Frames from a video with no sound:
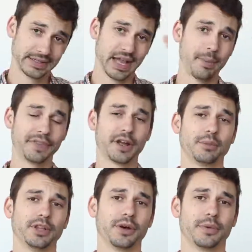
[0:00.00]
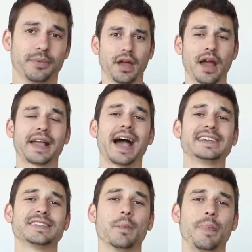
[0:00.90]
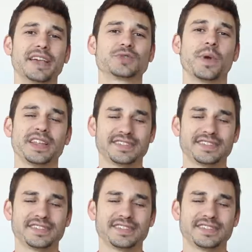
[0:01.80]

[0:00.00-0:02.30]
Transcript: Comment there below. All right, guys, the best way